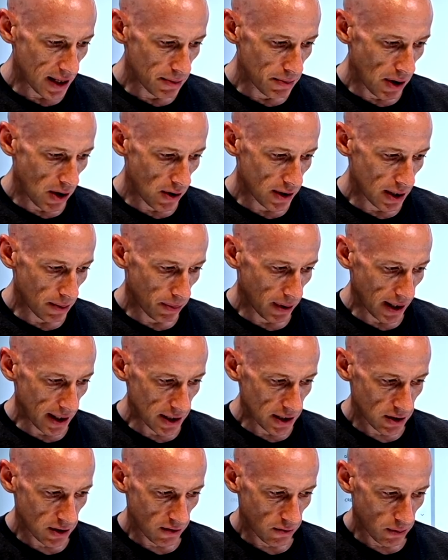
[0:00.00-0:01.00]
at the
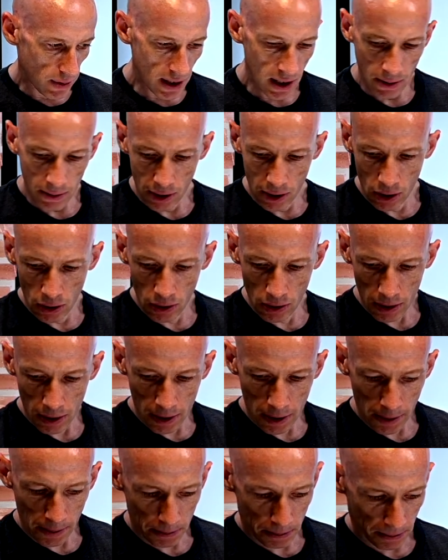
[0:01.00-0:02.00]
marketplace. If we go and
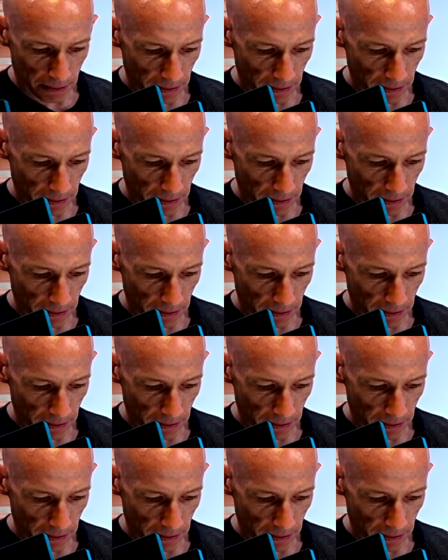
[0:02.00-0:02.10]
look,